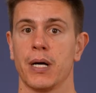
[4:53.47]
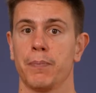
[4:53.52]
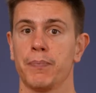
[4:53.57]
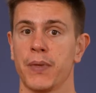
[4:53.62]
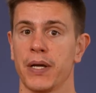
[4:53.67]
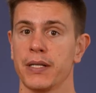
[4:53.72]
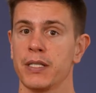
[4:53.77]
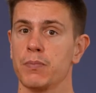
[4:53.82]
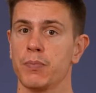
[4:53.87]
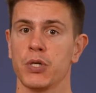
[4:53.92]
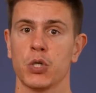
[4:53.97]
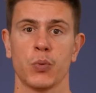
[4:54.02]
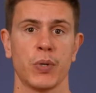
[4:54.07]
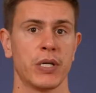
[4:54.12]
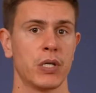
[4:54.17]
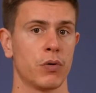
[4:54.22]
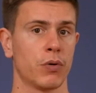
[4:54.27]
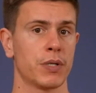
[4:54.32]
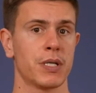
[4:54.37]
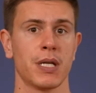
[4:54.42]
updates
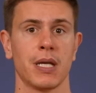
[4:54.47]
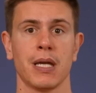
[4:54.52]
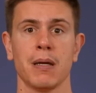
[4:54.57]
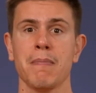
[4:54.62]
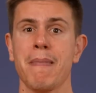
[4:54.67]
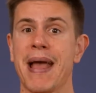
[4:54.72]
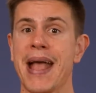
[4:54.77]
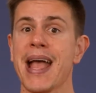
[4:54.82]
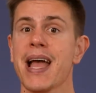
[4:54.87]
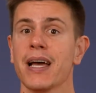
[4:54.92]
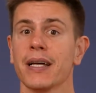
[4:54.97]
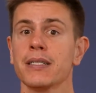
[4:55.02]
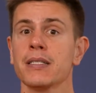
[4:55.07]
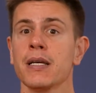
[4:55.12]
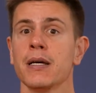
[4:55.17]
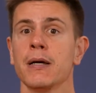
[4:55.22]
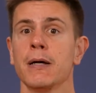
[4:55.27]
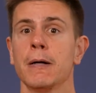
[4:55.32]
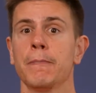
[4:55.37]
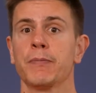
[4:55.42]
between your team and
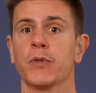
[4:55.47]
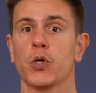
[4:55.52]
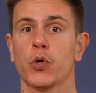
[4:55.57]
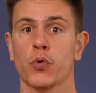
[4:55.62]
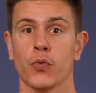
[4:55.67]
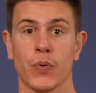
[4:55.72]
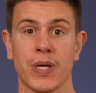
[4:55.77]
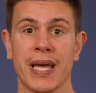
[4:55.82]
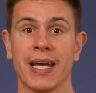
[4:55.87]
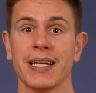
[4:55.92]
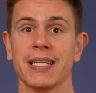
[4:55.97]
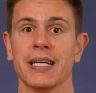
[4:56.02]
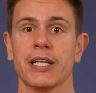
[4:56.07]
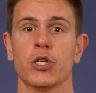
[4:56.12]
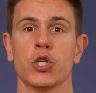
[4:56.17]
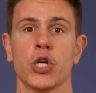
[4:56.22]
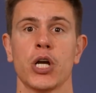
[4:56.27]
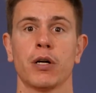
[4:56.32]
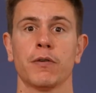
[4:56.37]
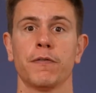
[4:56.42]
create
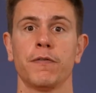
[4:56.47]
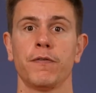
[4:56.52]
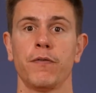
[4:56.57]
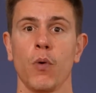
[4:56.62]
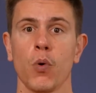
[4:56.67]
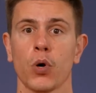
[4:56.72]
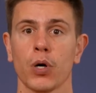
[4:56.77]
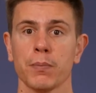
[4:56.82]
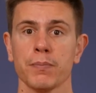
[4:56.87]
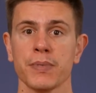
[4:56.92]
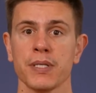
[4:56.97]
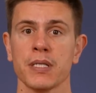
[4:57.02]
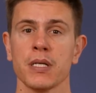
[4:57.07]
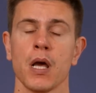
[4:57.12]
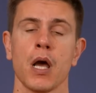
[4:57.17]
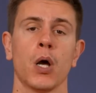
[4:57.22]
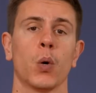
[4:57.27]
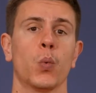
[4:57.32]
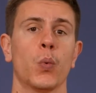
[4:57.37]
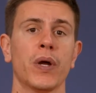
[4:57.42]
and share
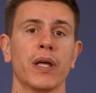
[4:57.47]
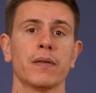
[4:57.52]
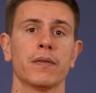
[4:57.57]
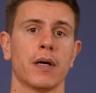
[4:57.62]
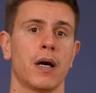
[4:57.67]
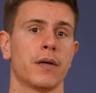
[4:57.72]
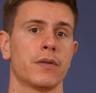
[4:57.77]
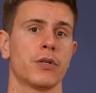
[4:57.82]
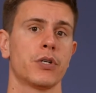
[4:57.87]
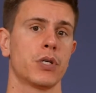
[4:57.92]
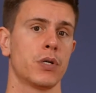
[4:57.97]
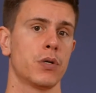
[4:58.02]
forms with other